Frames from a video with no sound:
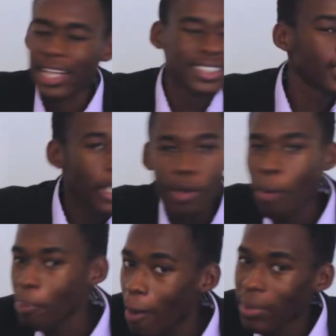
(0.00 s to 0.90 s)

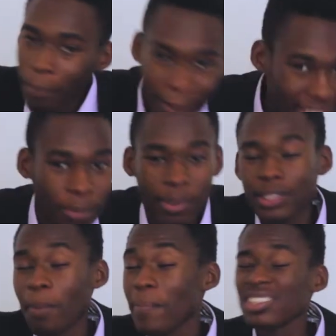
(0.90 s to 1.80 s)
Serial public
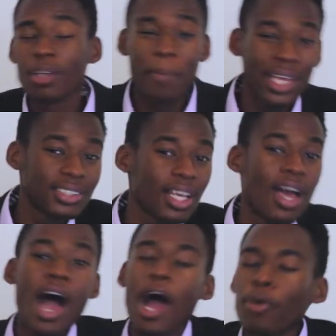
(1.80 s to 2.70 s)
masturbator Mr. Bates
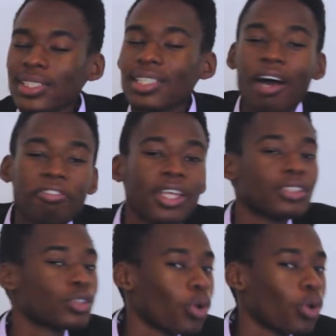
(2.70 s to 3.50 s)
arrested after